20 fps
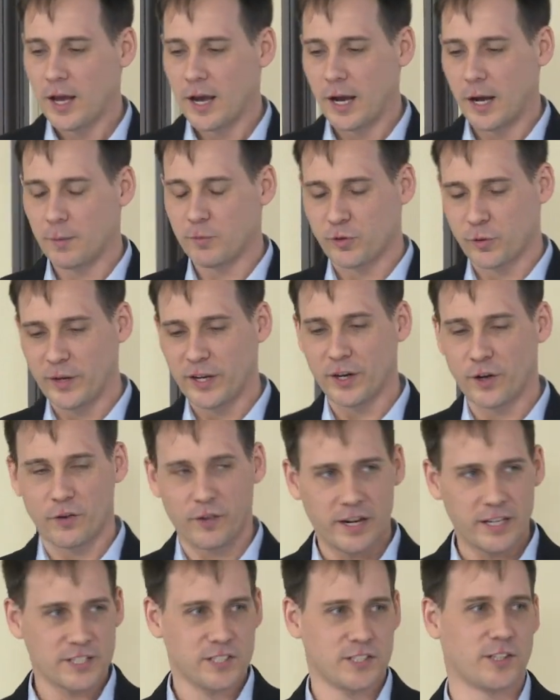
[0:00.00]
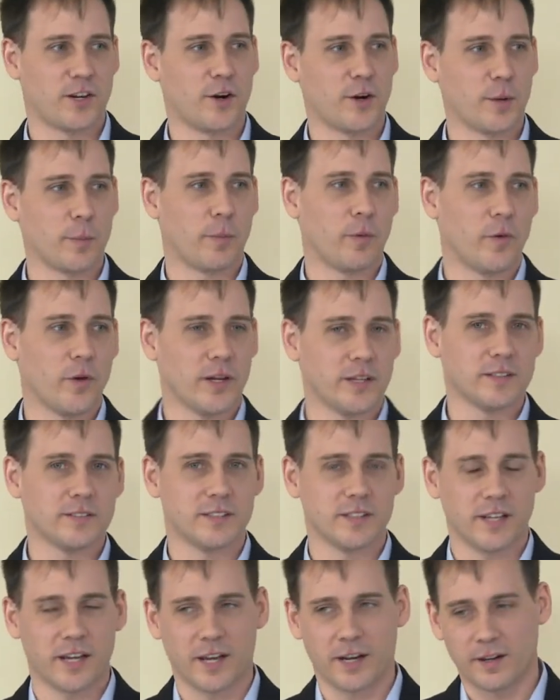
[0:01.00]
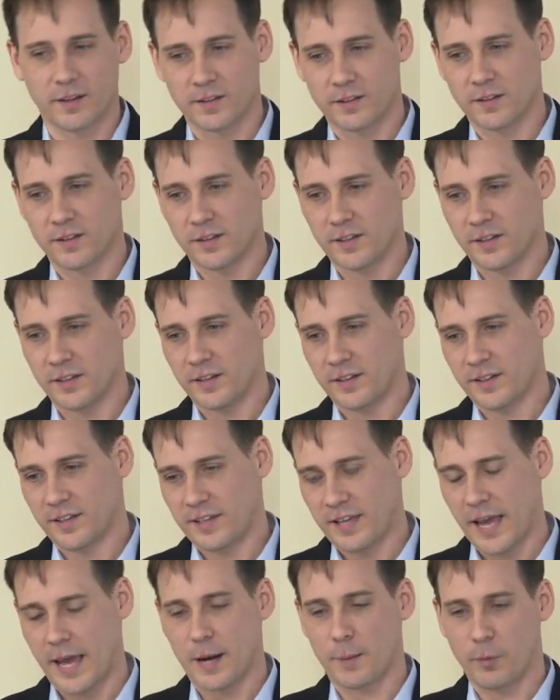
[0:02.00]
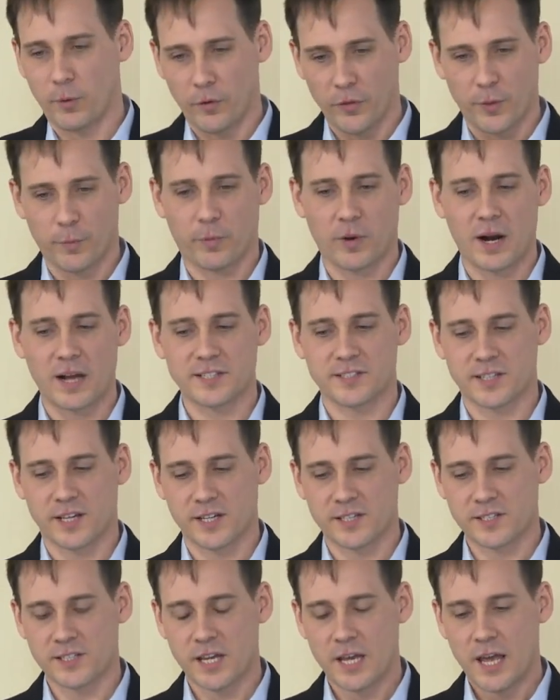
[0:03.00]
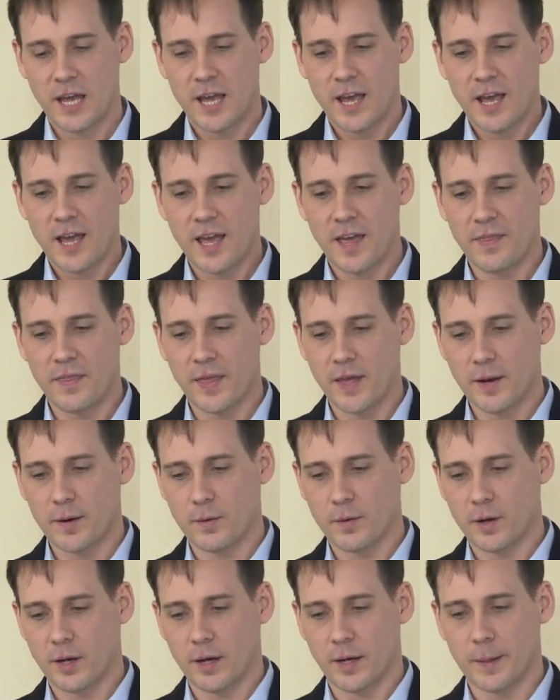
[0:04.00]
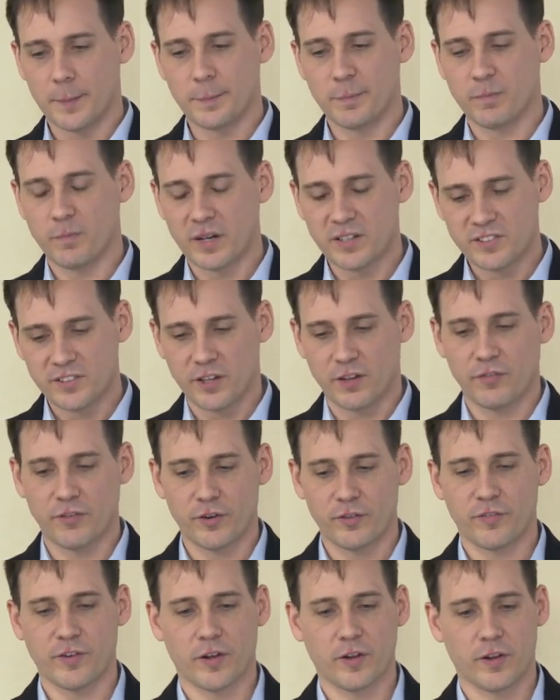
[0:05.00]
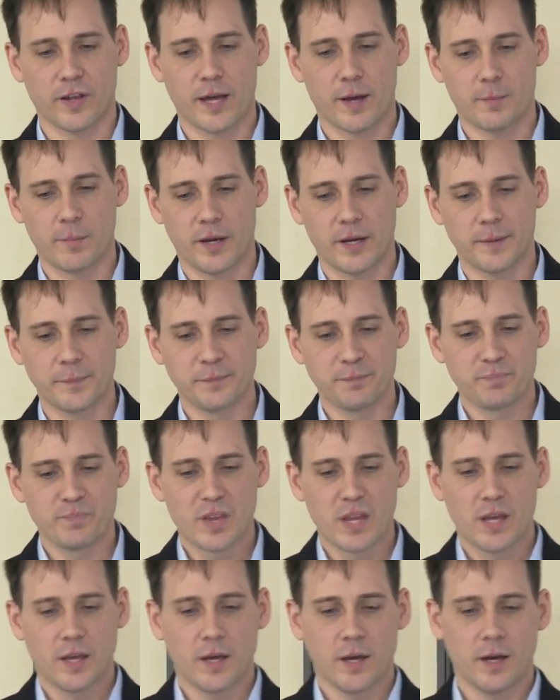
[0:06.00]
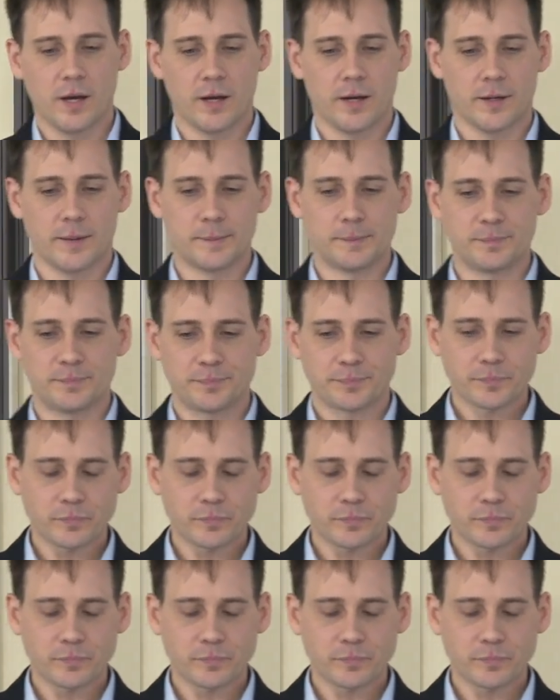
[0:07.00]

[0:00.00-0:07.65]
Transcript: Um, so we had a great starting point to kind of catapult the process. And then um, myself and a fellow lab mate um,